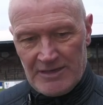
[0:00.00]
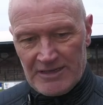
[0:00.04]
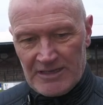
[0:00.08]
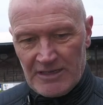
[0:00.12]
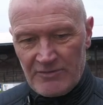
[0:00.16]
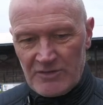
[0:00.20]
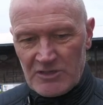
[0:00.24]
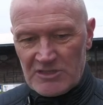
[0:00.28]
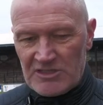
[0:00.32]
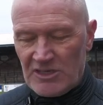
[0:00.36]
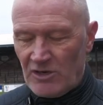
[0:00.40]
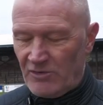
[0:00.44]

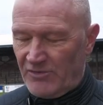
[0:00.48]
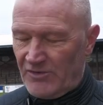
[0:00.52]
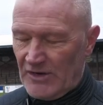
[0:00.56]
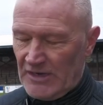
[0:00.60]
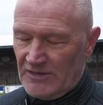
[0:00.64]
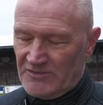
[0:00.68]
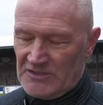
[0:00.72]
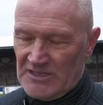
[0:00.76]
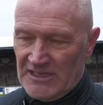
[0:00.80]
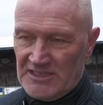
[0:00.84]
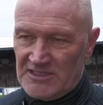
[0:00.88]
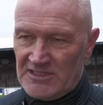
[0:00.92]
give yourself
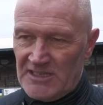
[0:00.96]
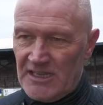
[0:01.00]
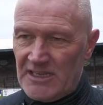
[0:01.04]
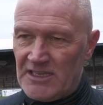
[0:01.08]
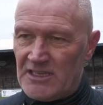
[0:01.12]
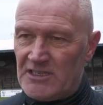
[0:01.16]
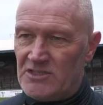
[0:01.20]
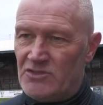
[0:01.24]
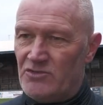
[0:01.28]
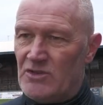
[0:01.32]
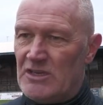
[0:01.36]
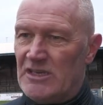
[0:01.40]
5-10
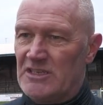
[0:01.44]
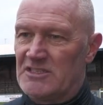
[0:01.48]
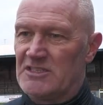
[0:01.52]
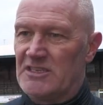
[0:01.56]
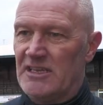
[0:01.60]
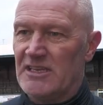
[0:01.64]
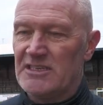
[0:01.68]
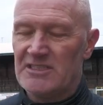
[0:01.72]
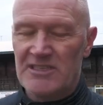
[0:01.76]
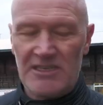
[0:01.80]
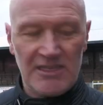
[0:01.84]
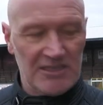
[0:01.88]
seconds,
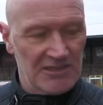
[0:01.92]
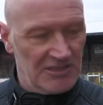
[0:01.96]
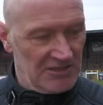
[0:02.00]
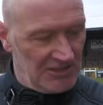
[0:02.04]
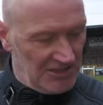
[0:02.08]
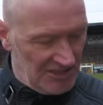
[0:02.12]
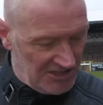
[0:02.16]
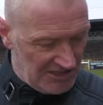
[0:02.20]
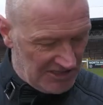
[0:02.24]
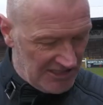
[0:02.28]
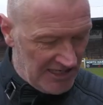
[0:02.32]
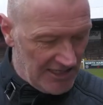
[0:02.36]
reassess it.
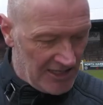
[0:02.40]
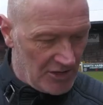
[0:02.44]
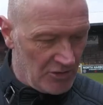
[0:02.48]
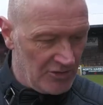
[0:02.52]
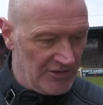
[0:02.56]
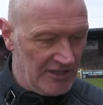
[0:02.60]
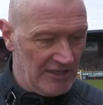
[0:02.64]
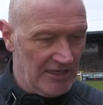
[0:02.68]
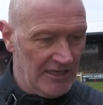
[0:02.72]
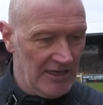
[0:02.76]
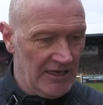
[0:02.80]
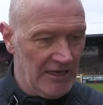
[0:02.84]
Just check
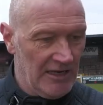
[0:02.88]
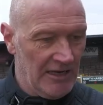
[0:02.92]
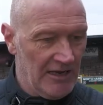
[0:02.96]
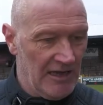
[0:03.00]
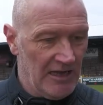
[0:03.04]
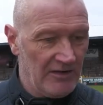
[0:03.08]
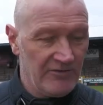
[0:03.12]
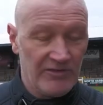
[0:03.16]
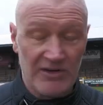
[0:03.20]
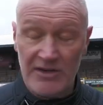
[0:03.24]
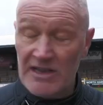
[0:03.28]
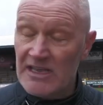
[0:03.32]
on the
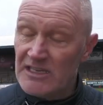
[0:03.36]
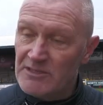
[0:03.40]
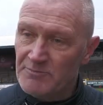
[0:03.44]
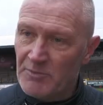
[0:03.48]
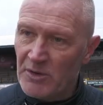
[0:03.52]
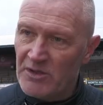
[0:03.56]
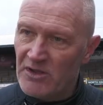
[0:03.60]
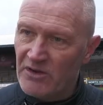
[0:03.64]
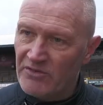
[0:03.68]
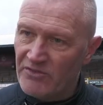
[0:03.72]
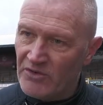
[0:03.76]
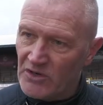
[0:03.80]
Inverness
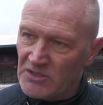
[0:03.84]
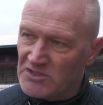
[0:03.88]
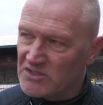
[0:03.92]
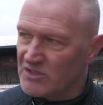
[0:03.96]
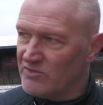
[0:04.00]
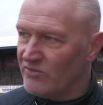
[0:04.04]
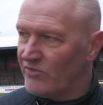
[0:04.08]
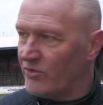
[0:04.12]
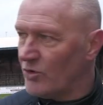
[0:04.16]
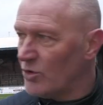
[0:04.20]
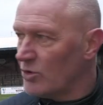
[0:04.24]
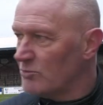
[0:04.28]
player first
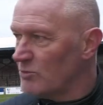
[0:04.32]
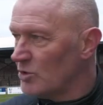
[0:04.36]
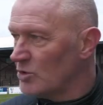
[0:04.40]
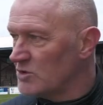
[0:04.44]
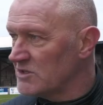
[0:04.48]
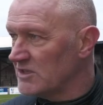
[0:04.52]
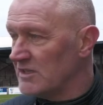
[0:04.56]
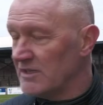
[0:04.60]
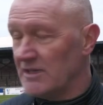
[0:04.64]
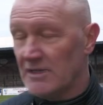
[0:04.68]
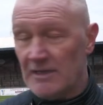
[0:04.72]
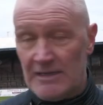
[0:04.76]
and
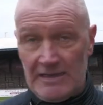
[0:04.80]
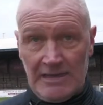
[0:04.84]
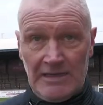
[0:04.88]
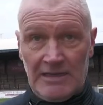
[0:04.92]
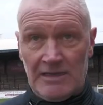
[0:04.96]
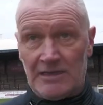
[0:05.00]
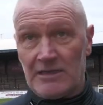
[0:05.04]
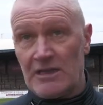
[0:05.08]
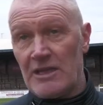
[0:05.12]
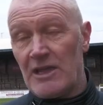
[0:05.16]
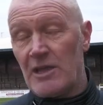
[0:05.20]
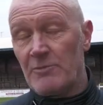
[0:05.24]
foremost.
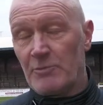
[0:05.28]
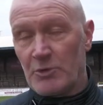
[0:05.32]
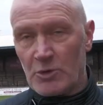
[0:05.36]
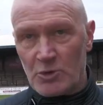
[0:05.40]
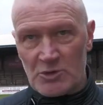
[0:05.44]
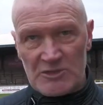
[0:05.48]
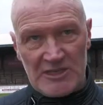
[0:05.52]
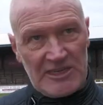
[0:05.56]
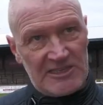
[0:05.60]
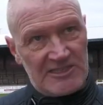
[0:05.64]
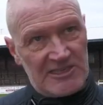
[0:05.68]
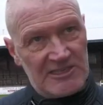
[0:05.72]
Let it
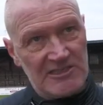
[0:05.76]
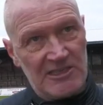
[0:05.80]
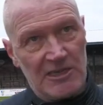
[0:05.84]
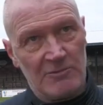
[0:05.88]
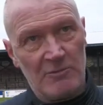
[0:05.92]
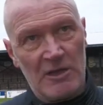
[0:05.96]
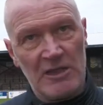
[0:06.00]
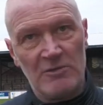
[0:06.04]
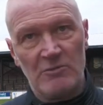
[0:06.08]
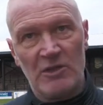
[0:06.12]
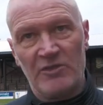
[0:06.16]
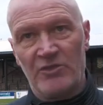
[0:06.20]
process in your
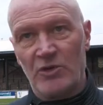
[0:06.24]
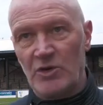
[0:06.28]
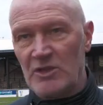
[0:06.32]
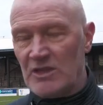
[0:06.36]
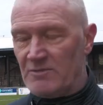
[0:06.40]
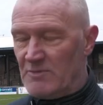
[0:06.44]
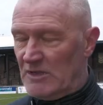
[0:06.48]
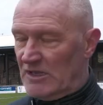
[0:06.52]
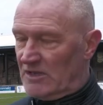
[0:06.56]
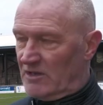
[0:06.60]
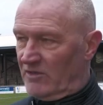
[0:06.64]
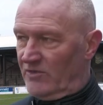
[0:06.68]
mind before
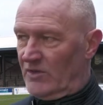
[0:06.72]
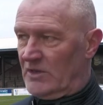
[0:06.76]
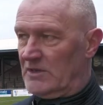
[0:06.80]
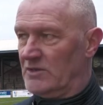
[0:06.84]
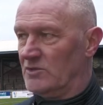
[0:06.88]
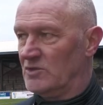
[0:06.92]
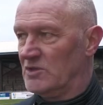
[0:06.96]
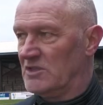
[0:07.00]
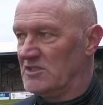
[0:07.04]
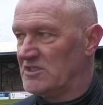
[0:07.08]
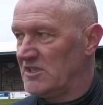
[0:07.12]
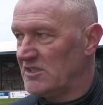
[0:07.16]
you make a
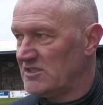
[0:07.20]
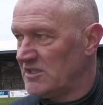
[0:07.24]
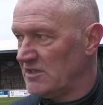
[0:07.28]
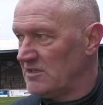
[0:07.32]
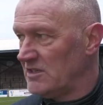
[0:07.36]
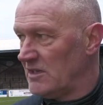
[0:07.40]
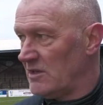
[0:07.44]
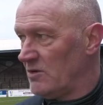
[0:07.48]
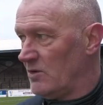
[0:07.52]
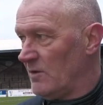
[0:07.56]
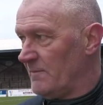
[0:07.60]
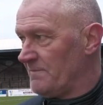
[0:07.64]
final
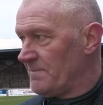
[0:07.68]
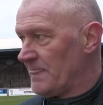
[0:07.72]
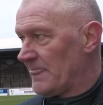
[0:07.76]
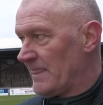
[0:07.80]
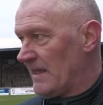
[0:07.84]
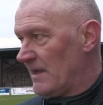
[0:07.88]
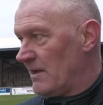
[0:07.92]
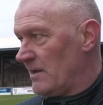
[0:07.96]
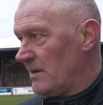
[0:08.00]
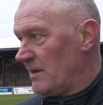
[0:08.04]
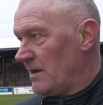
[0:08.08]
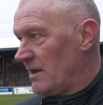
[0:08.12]
decision. Now,
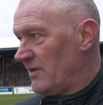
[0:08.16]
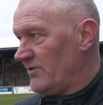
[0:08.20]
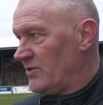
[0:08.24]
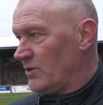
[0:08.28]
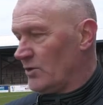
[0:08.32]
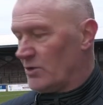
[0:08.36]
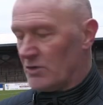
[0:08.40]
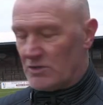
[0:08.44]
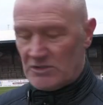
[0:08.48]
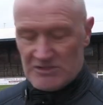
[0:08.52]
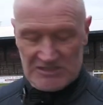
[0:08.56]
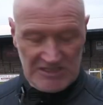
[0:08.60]
if
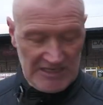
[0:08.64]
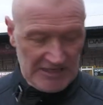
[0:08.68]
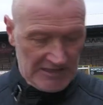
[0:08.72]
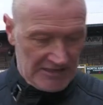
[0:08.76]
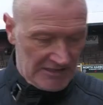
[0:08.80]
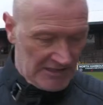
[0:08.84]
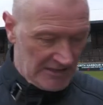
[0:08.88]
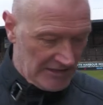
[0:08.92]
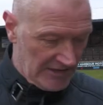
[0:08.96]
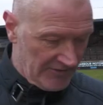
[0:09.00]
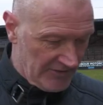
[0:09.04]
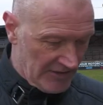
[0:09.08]
you're
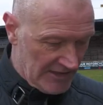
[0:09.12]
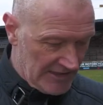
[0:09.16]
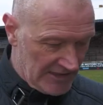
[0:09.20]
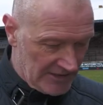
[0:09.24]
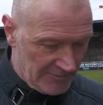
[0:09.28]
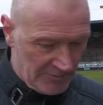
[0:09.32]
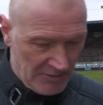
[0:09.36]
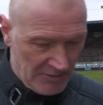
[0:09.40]
checking the Inverness